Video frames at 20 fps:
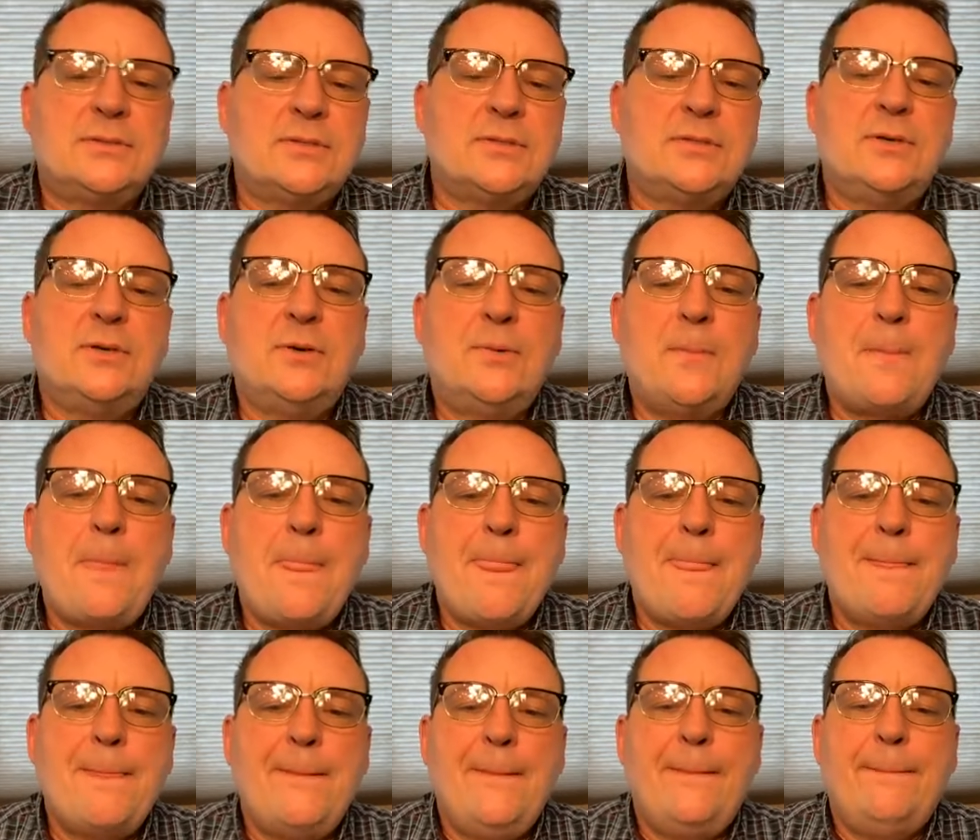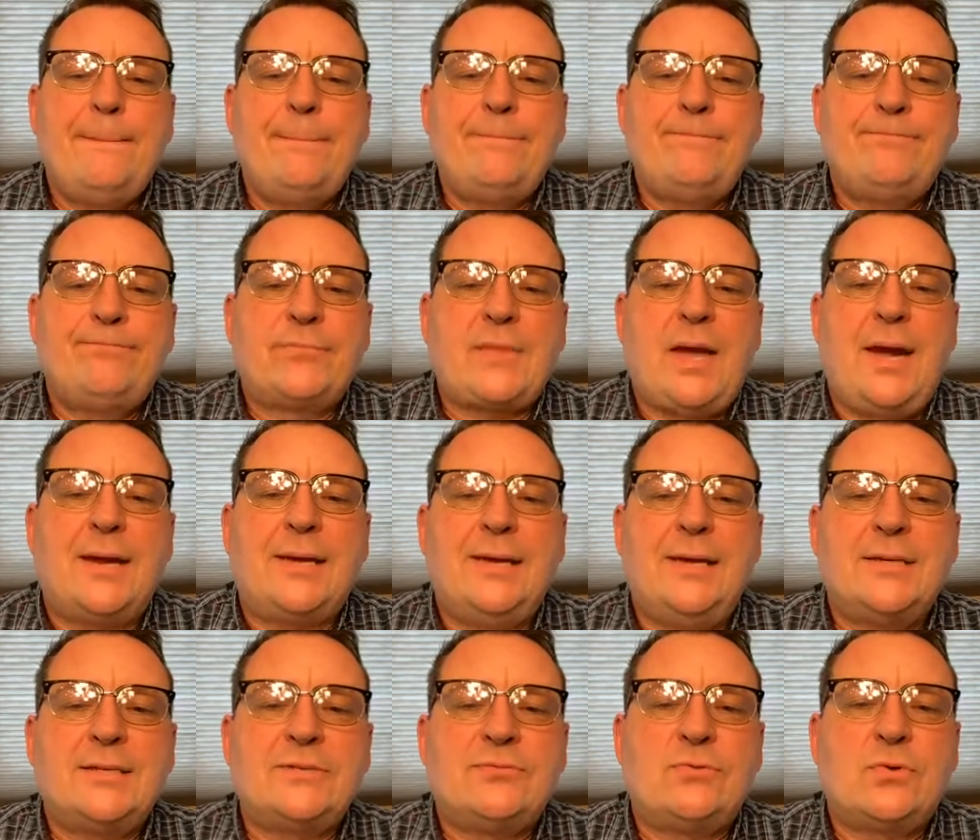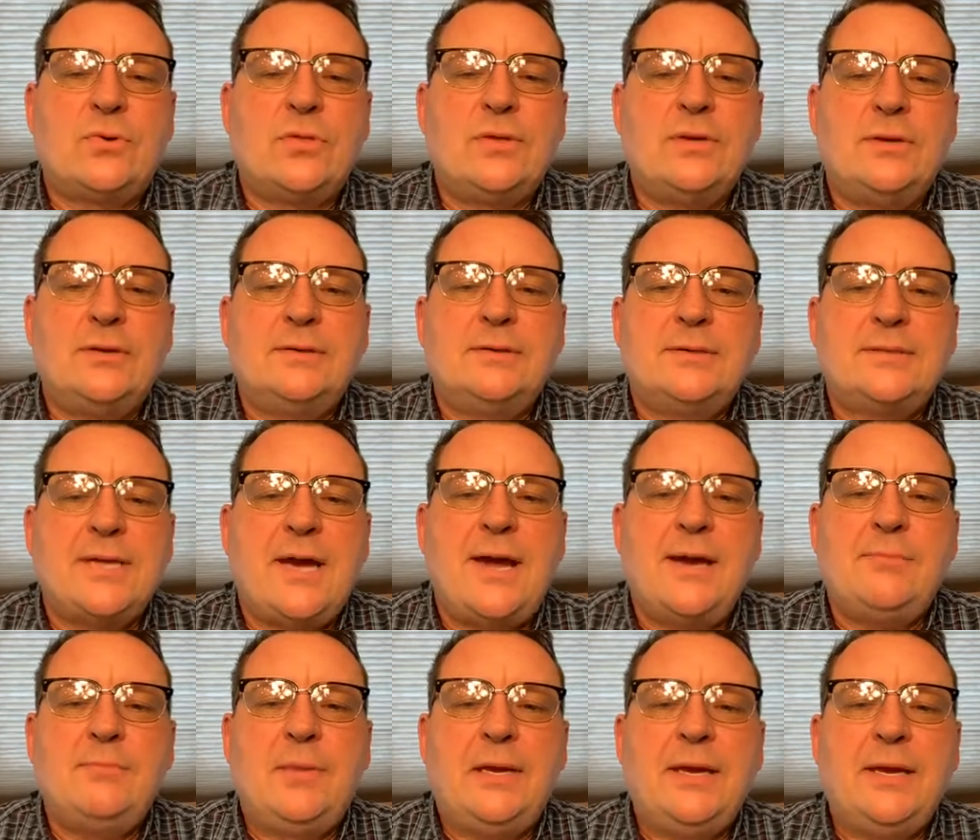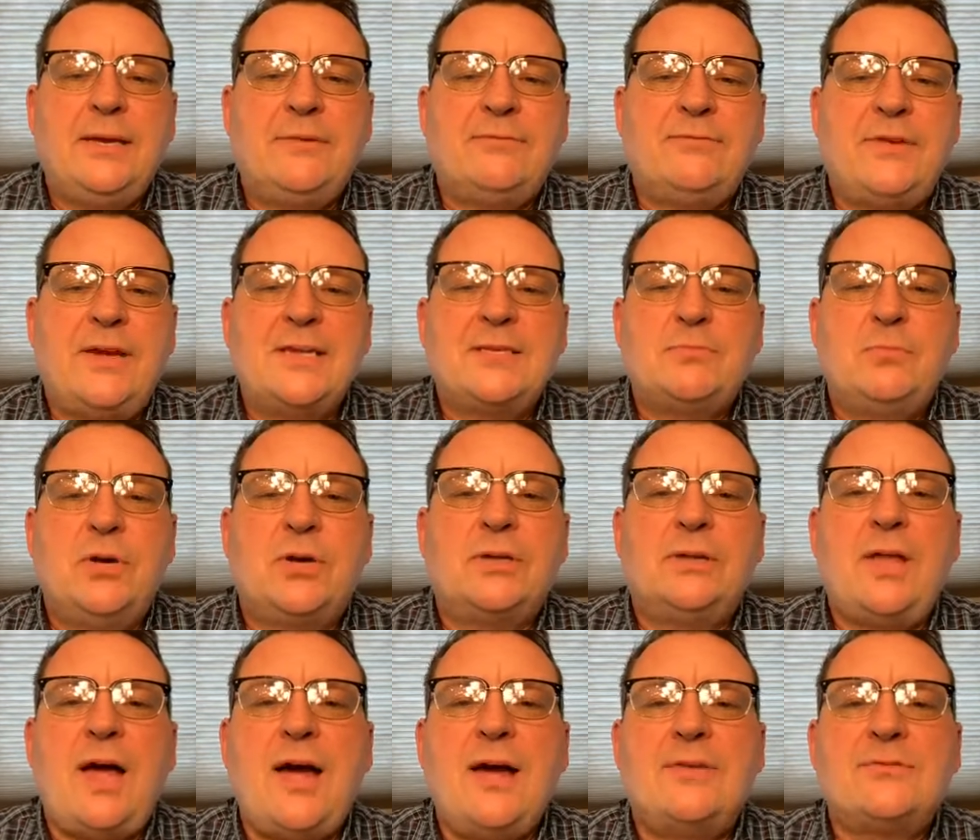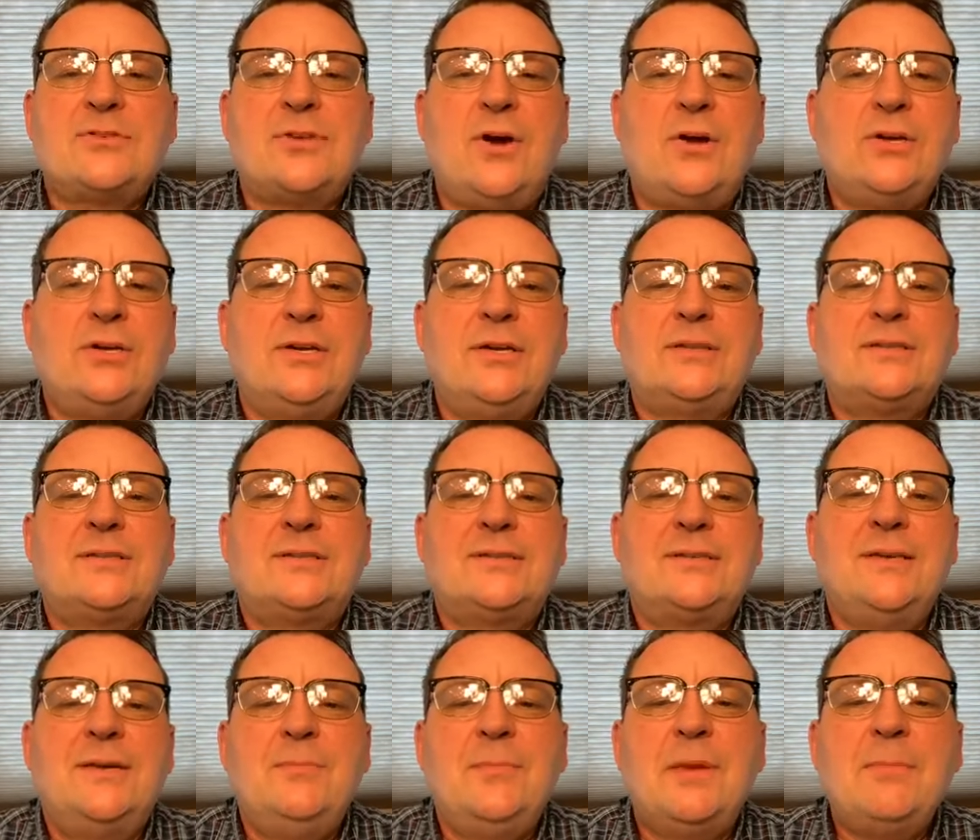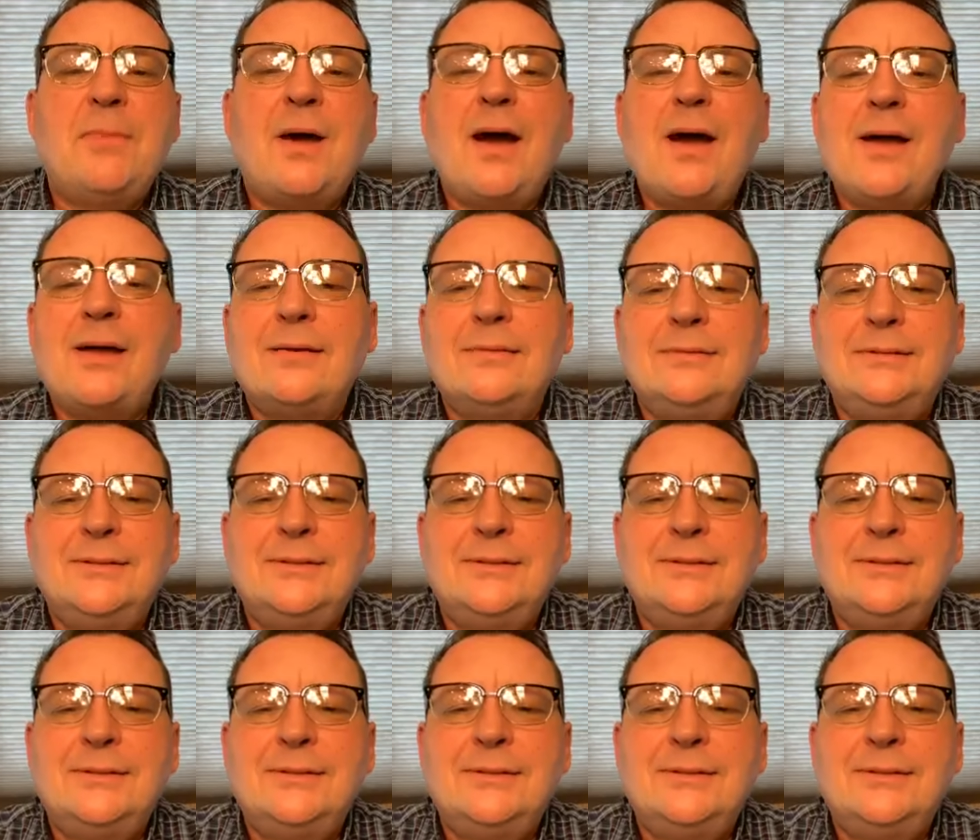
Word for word: So I guess for the time being, Facebook Live's all you get to see me by.